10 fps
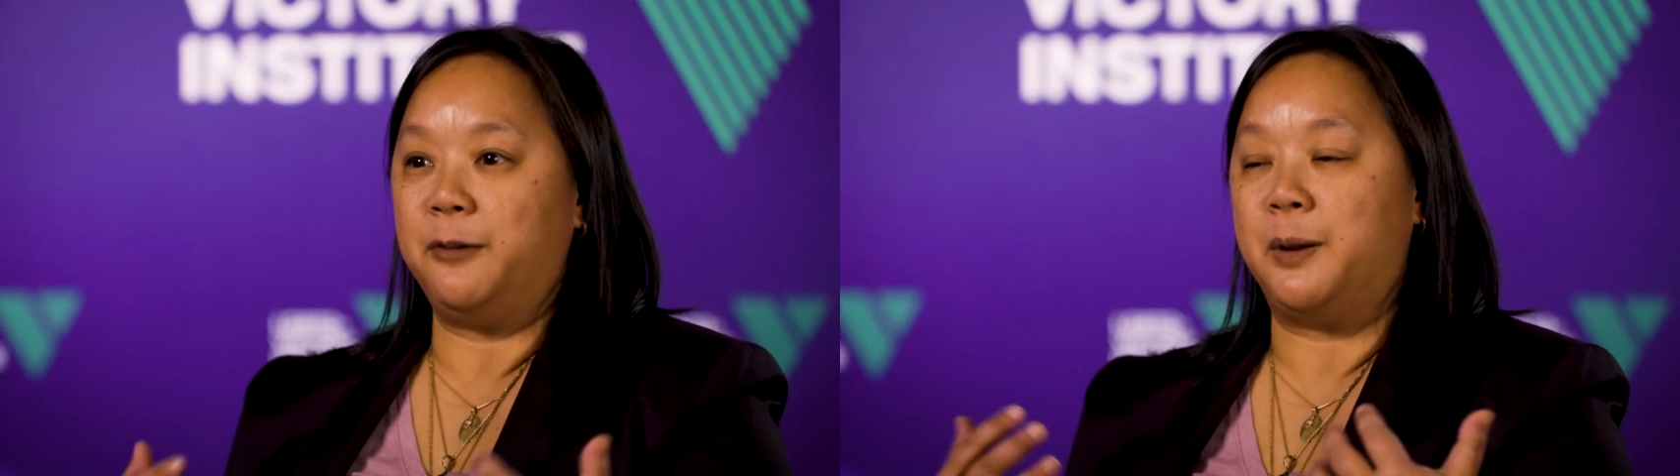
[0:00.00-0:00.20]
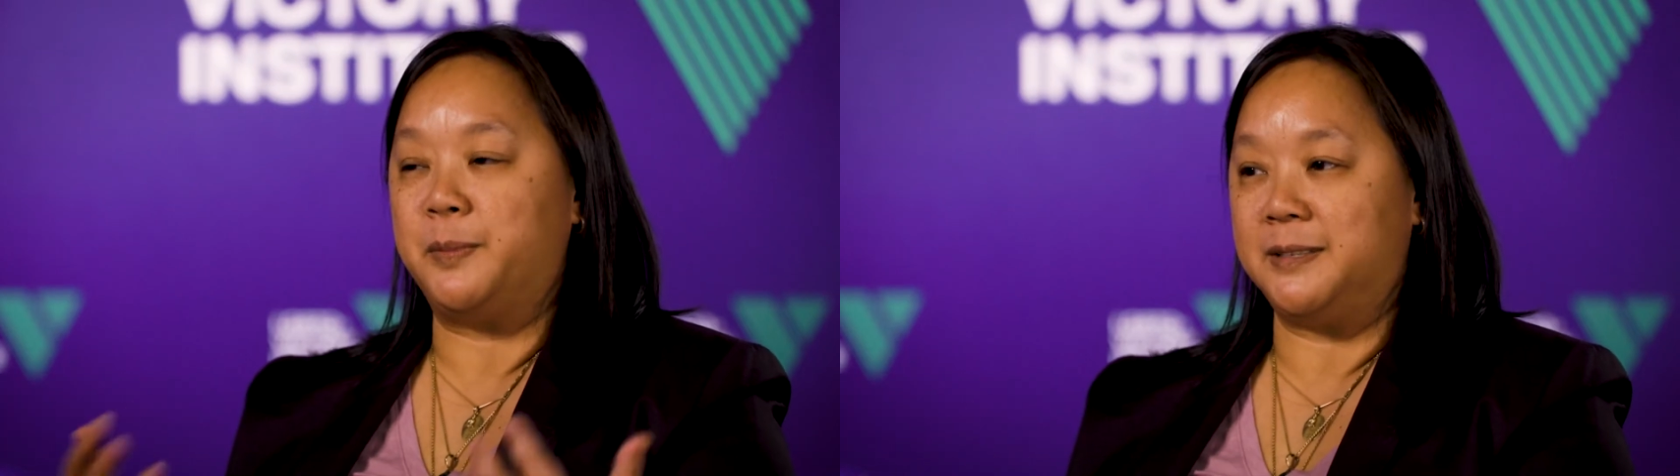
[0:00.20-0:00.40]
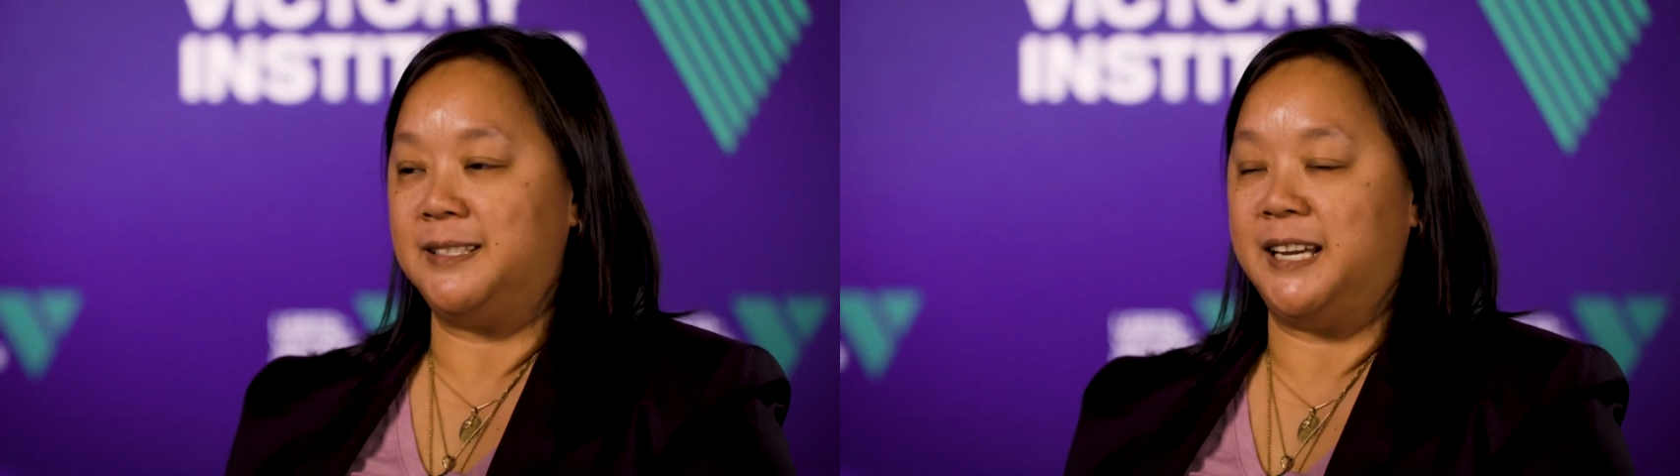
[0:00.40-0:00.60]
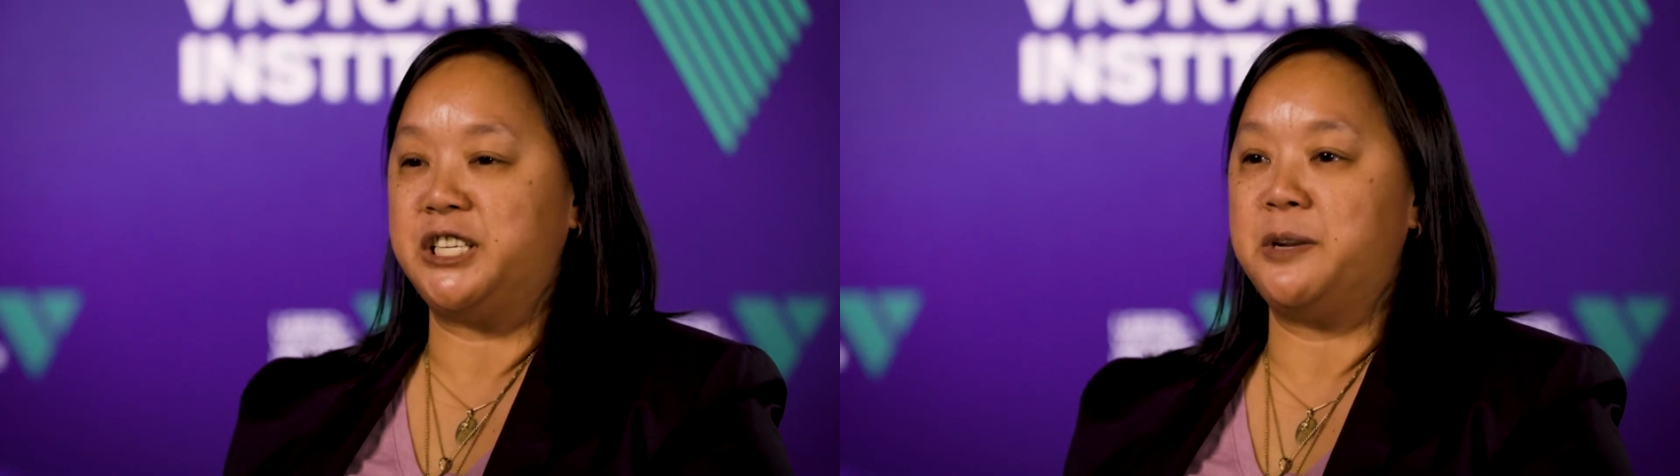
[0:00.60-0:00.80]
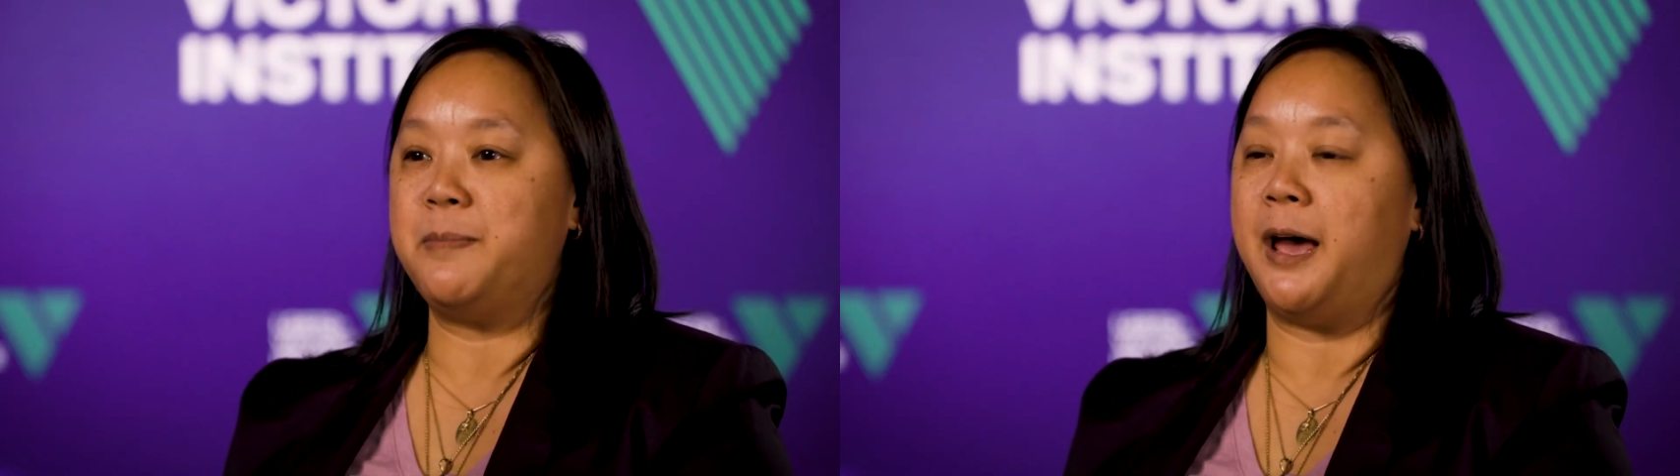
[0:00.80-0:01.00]

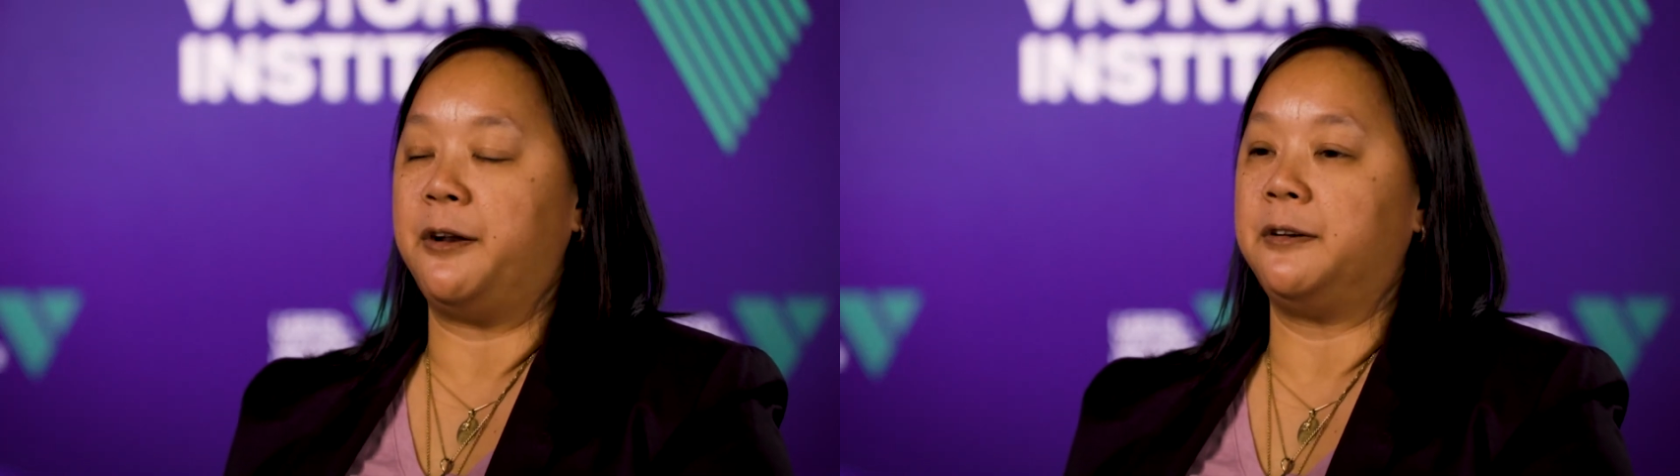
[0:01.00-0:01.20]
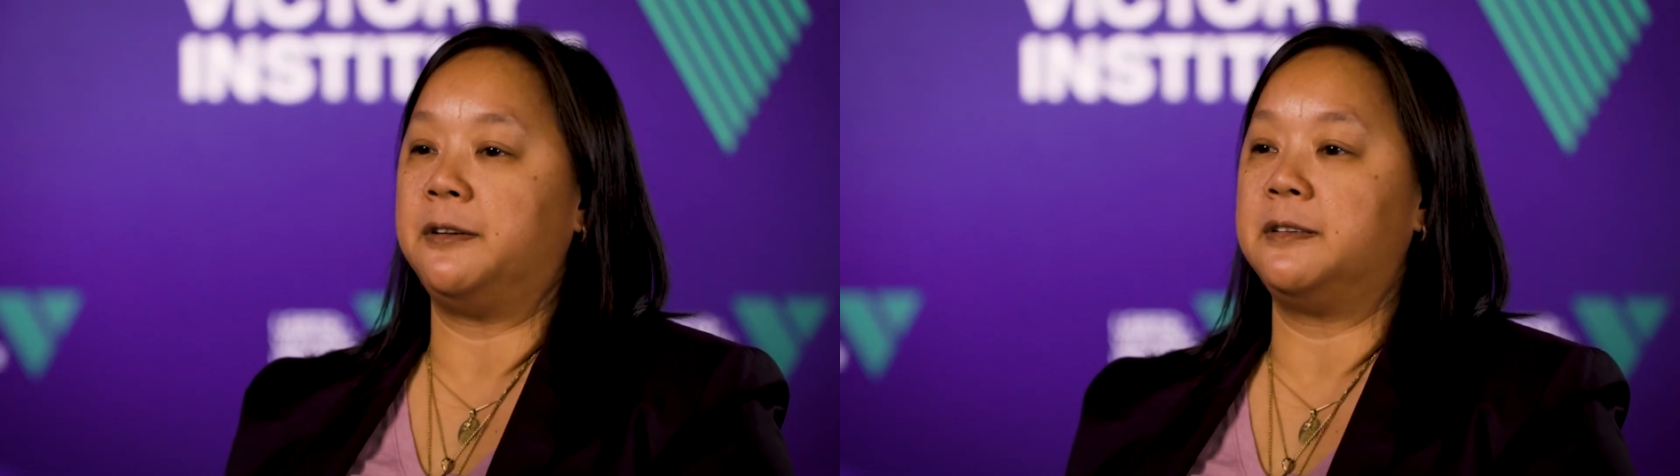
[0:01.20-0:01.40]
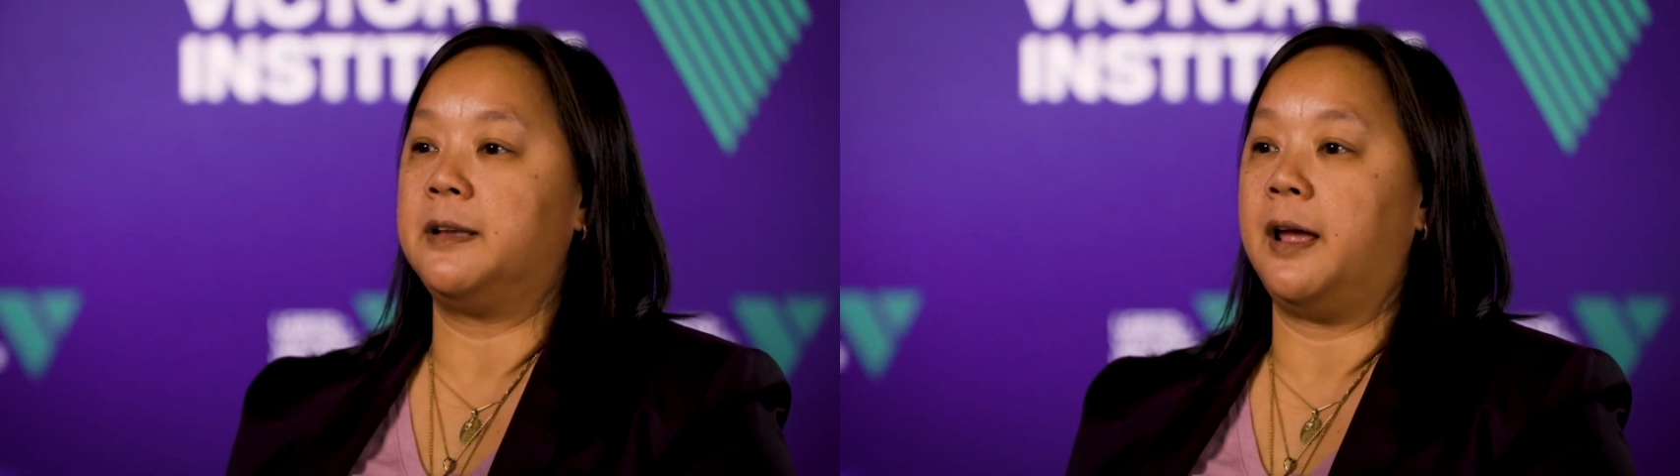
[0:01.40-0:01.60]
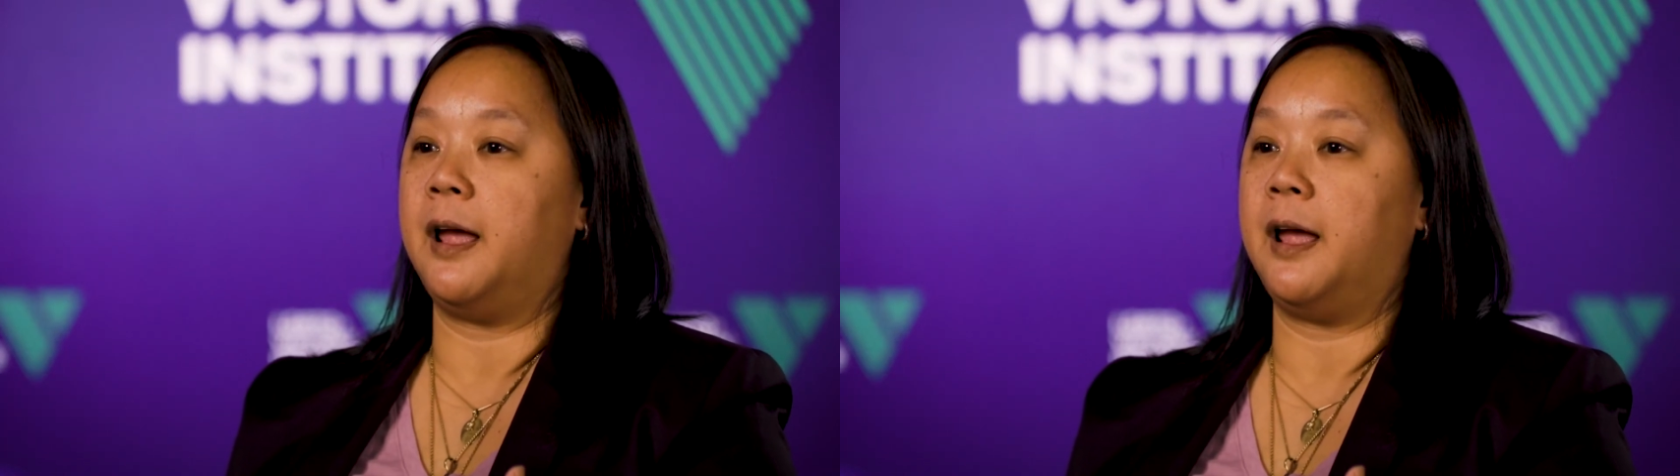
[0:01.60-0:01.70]
Representation matters.